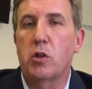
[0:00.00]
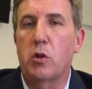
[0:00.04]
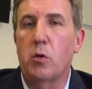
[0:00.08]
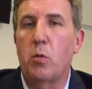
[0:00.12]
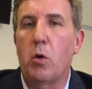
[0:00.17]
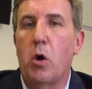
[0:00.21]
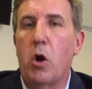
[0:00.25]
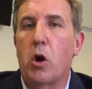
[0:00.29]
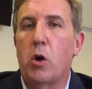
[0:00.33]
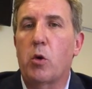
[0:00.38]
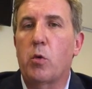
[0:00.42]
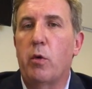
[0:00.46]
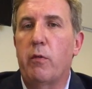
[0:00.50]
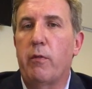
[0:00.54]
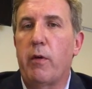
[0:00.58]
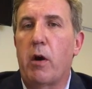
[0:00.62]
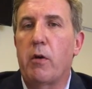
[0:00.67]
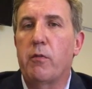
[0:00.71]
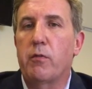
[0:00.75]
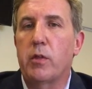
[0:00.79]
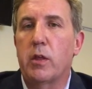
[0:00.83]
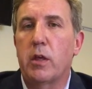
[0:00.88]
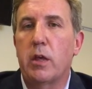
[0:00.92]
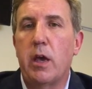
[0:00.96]
to work with
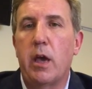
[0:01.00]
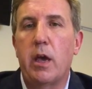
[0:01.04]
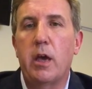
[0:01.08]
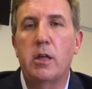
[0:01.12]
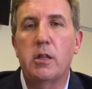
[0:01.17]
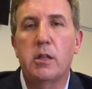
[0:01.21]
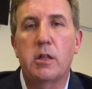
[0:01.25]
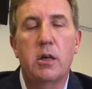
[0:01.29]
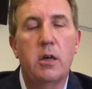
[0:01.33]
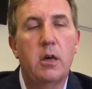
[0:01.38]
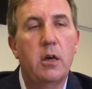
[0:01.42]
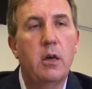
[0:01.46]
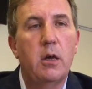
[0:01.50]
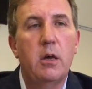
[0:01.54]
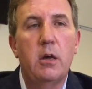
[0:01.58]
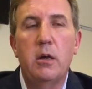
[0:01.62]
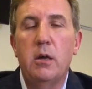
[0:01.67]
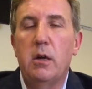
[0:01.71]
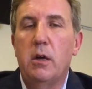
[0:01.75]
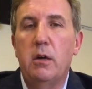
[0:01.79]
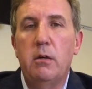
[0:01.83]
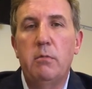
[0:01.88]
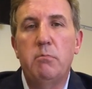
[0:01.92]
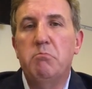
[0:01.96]
over the years,
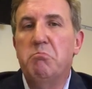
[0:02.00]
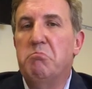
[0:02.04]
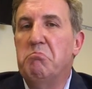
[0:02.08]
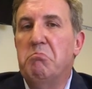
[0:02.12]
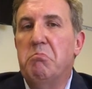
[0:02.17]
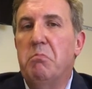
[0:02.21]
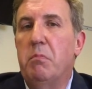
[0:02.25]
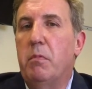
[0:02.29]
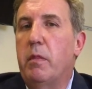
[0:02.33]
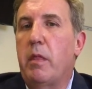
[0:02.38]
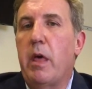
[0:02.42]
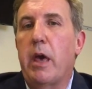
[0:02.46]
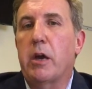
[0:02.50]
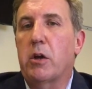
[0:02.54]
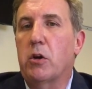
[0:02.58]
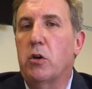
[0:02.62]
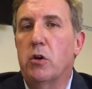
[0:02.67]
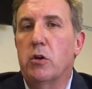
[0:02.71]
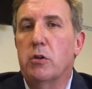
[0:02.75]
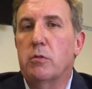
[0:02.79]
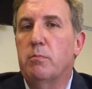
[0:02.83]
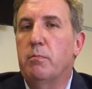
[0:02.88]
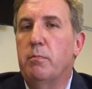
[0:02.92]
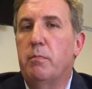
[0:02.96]
they're
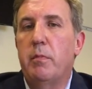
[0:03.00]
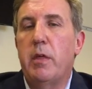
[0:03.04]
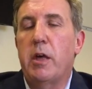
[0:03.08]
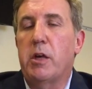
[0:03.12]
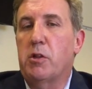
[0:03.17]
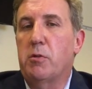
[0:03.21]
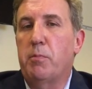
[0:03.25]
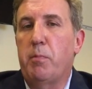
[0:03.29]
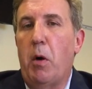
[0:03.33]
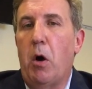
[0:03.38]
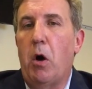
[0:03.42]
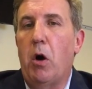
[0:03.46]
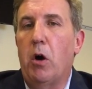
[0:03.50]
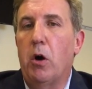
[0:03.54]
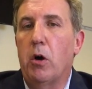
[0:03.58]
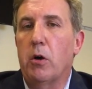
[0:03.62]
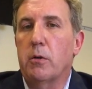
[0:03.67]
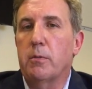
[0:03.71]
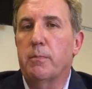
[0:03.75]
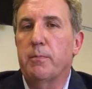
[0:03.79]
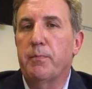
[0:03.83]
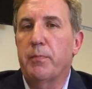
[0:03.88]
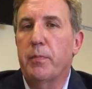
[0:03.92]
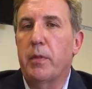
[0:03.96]
good, they're spot
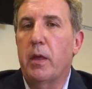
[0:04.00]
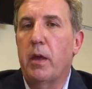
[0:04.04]
on.